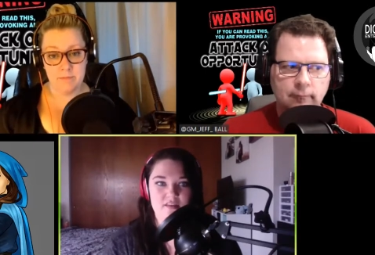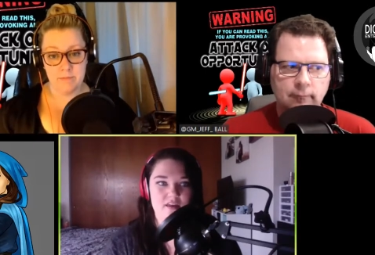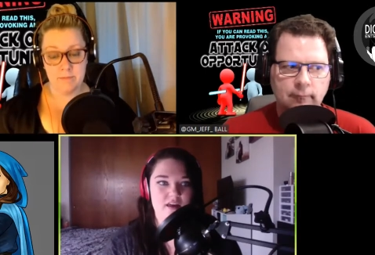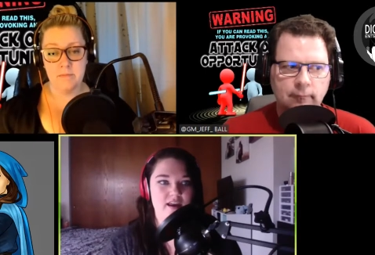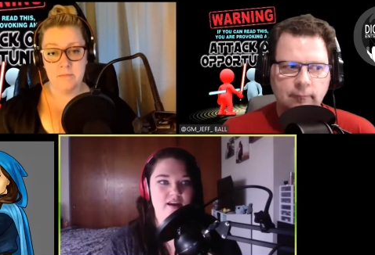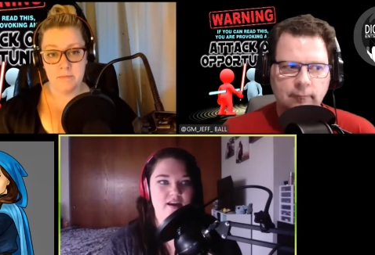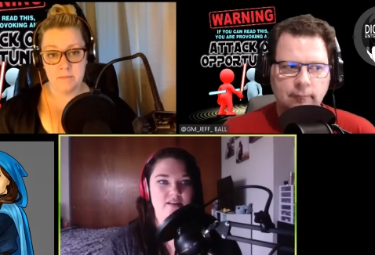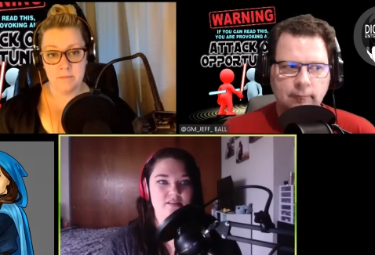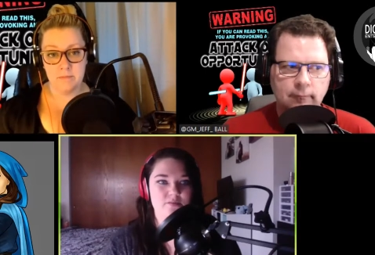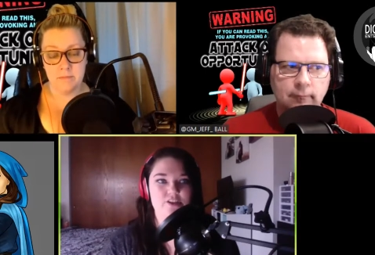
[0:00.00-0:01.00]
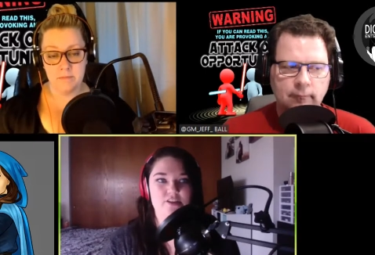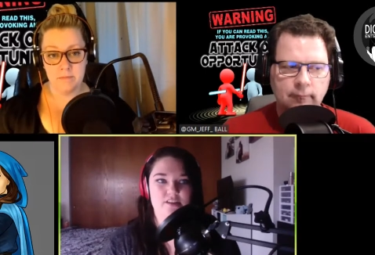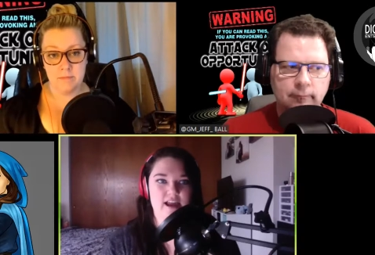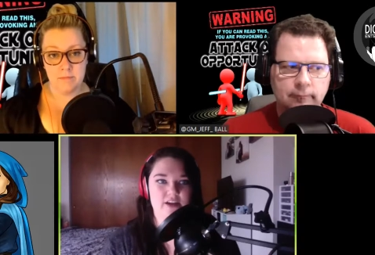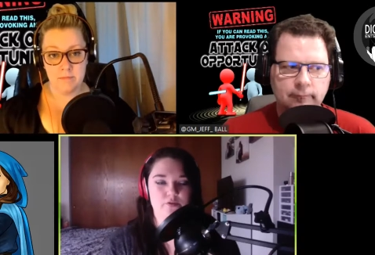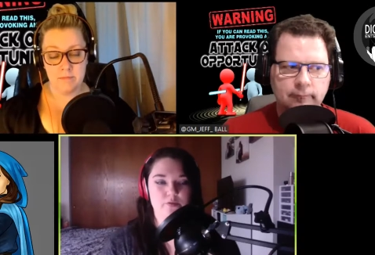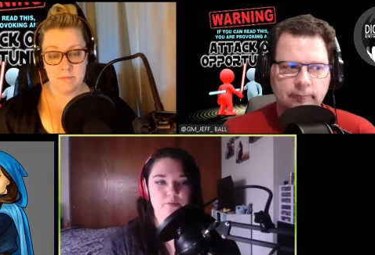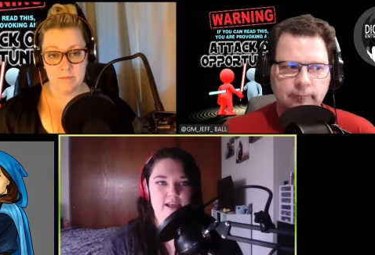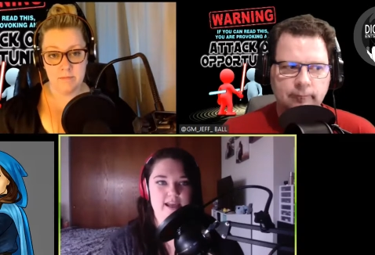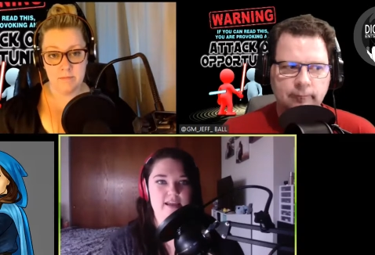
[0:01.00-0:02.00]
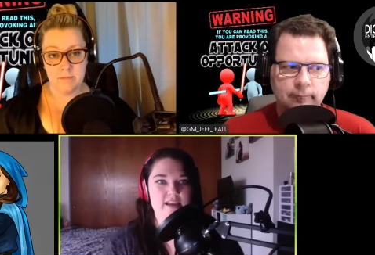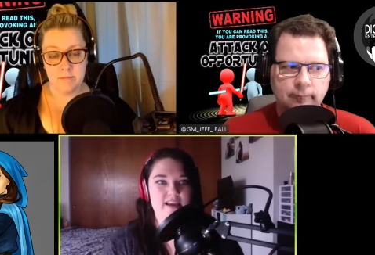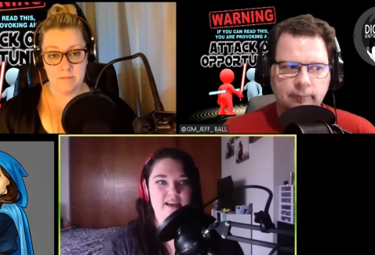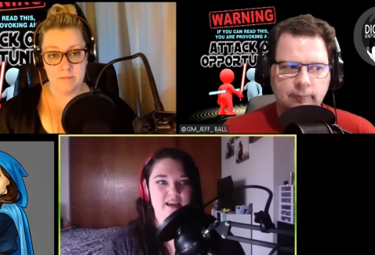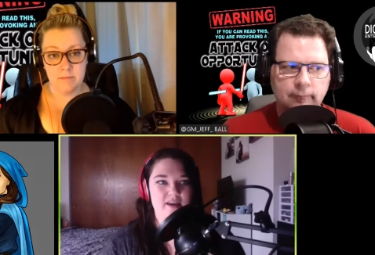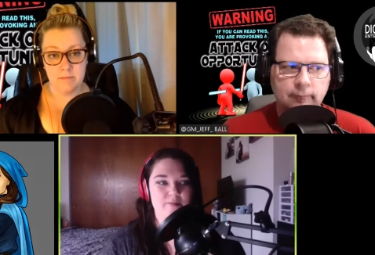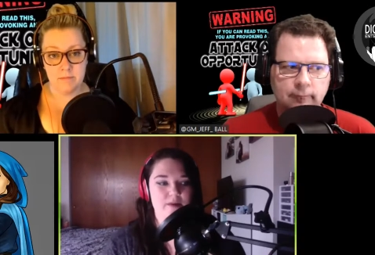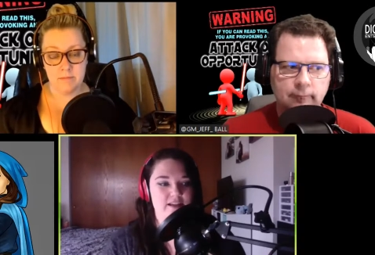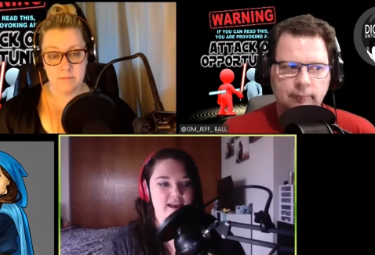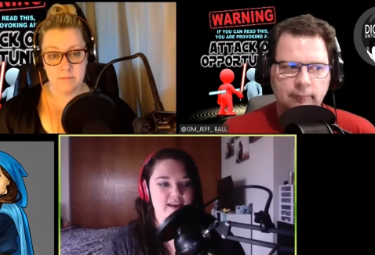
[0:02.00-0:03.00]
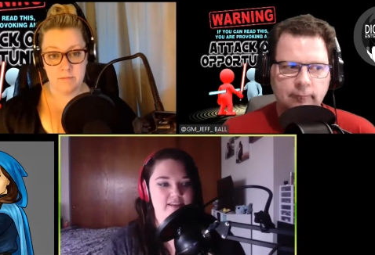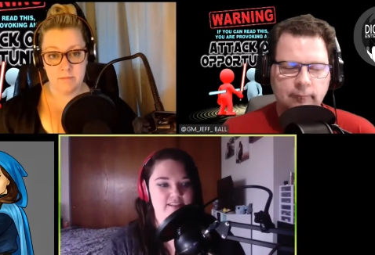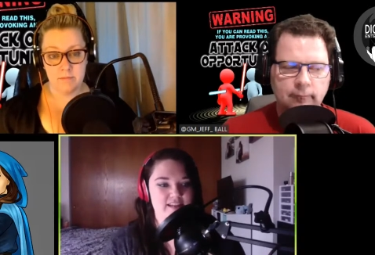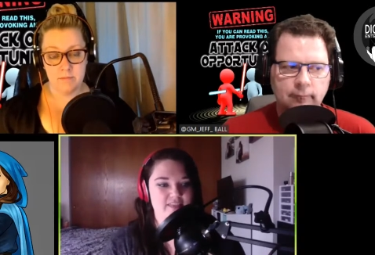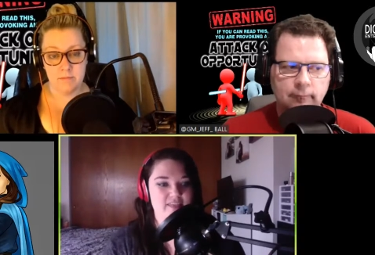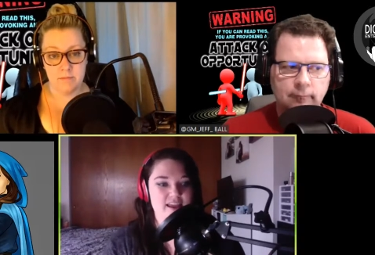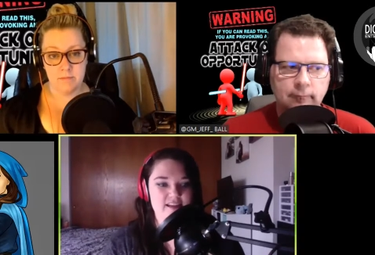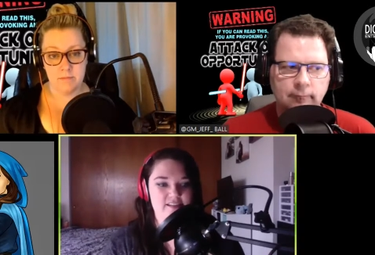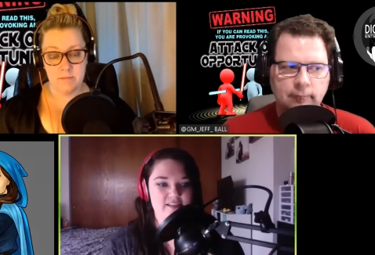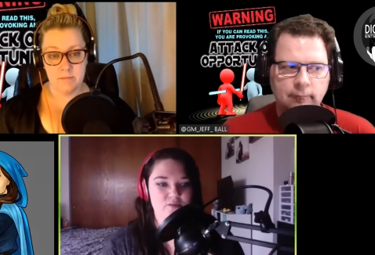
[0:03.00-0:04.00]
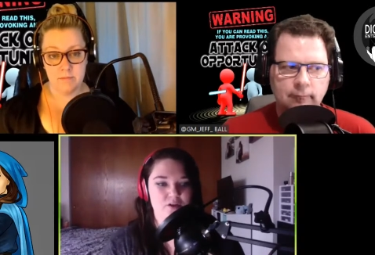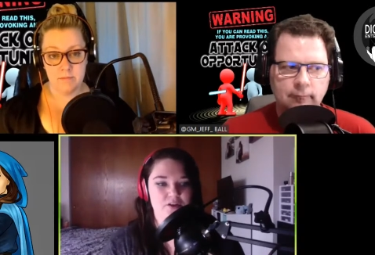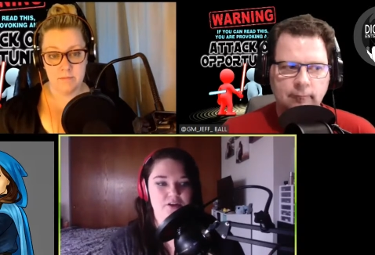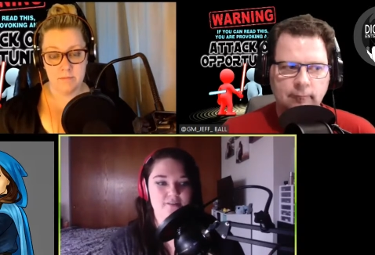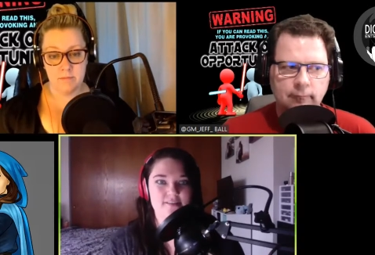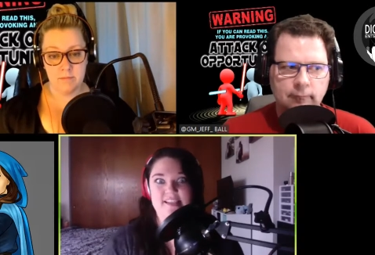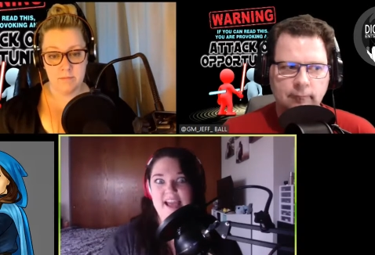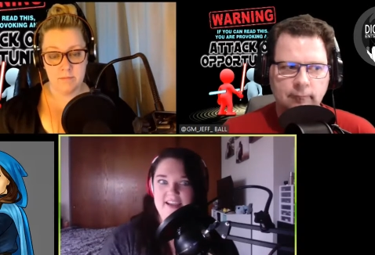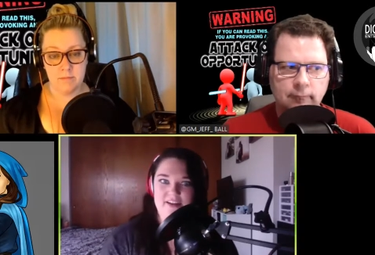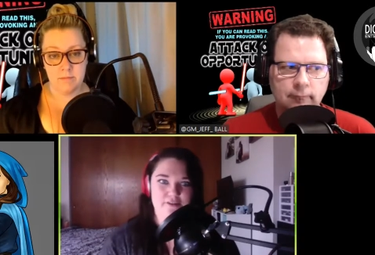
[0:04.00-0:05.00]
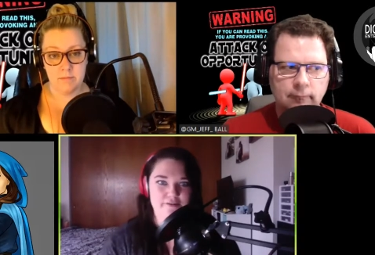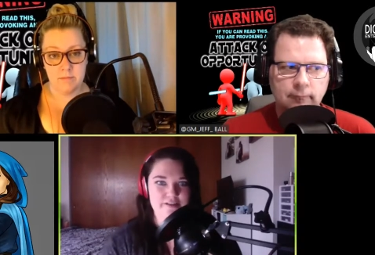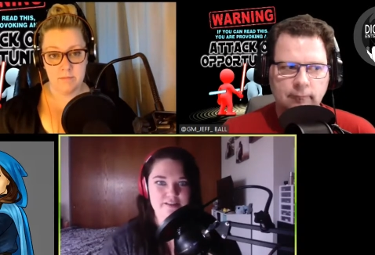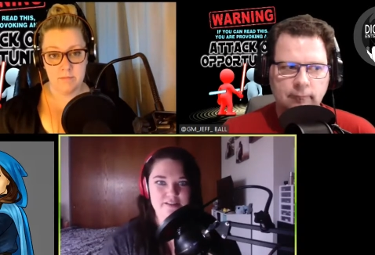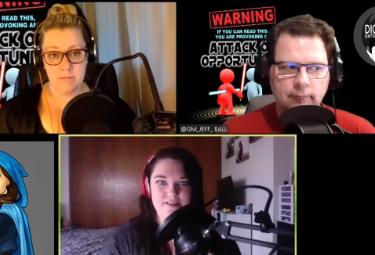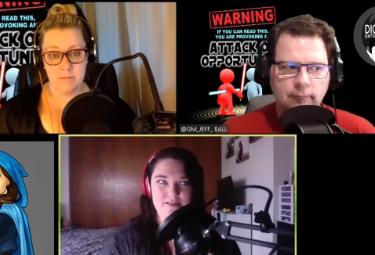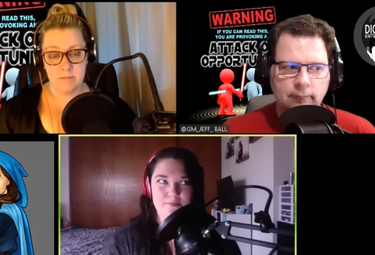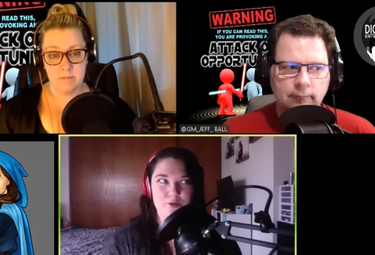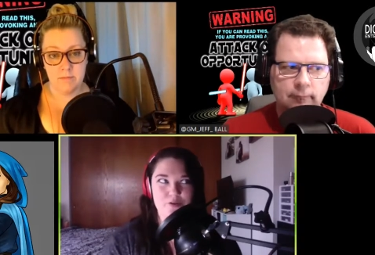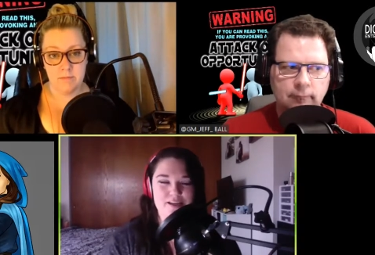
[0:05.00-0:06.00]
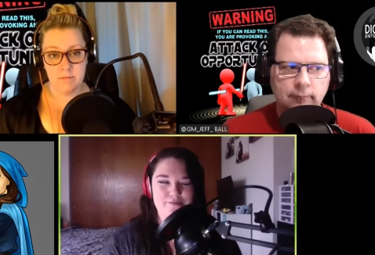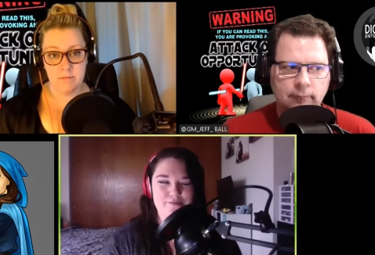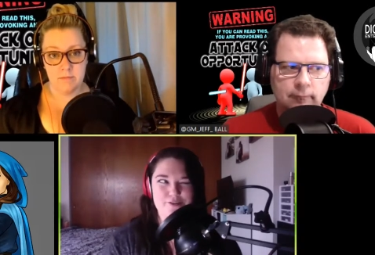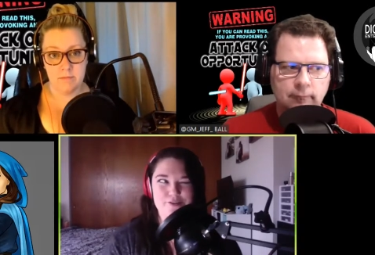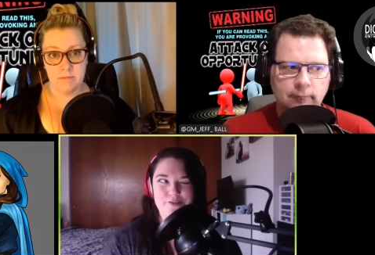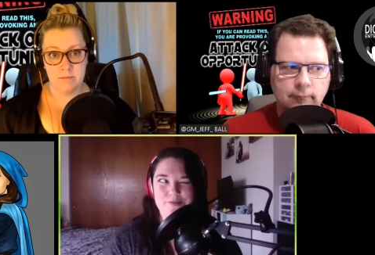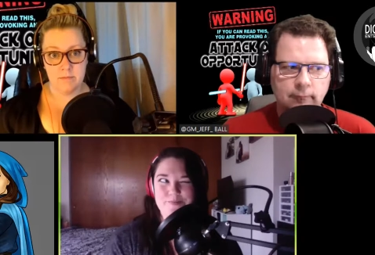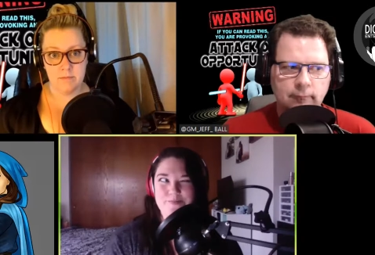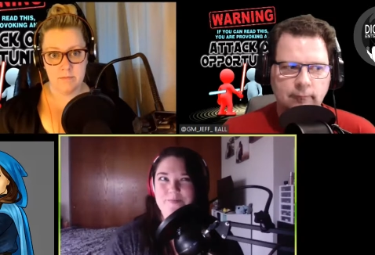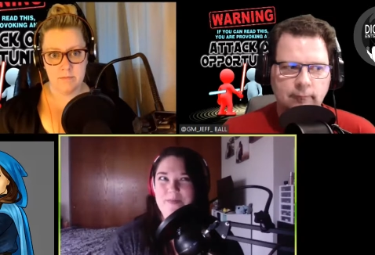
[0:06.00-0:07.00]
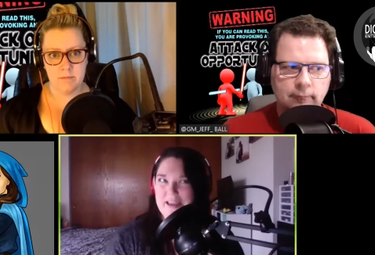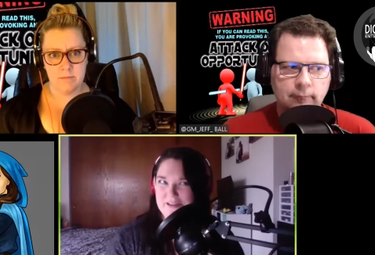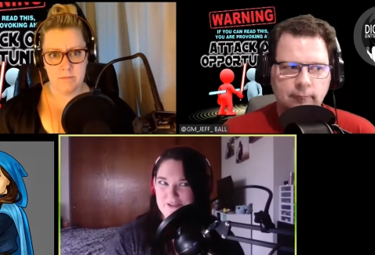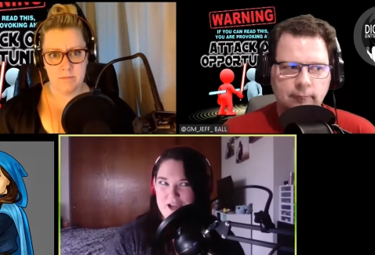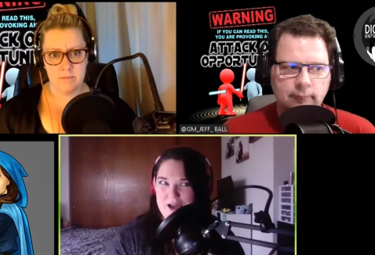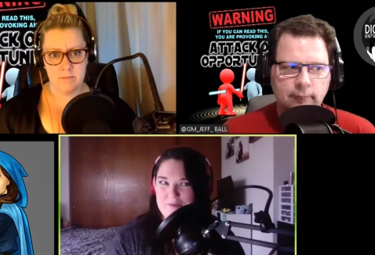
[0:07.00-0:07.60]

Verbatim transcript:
Speaker 1: and which is an actual play podcast, and then he's in one called Zach and Griffin's Multiversal Pet Shop,